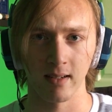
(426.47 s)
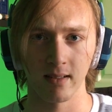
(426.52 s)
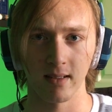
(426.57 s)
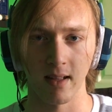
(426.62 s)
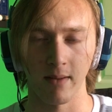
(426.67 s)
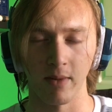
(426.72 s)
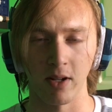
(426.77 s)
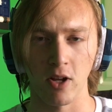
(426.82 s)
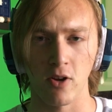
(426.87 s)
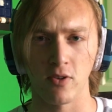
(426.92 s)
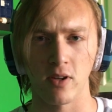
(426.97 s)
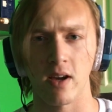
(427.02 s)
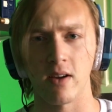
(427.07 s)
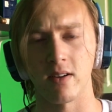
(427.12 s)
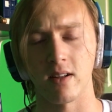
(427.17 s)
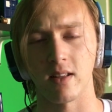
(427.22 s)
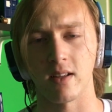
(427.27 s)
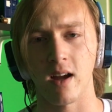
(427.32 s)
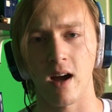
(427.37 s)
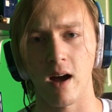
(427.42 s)
Let me know
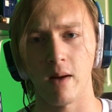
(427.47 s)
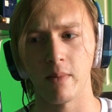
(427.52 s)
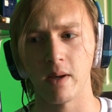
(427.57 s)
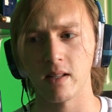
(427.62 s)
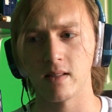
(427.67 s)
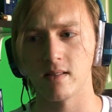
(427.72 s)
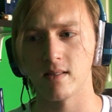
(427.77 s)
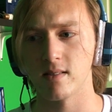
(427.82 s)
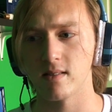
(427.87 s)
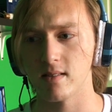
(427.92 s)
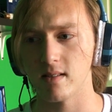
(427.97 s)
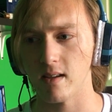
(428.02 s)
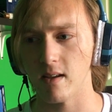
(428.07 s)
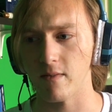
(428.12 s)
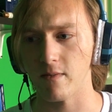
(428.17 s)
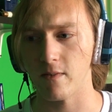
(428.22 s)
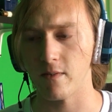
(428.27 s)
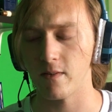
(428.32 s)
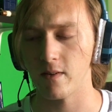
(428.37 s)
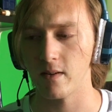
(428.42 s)
down in the comments
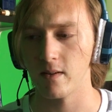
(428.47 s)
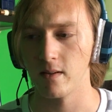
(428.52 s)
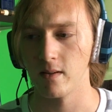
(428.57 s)
if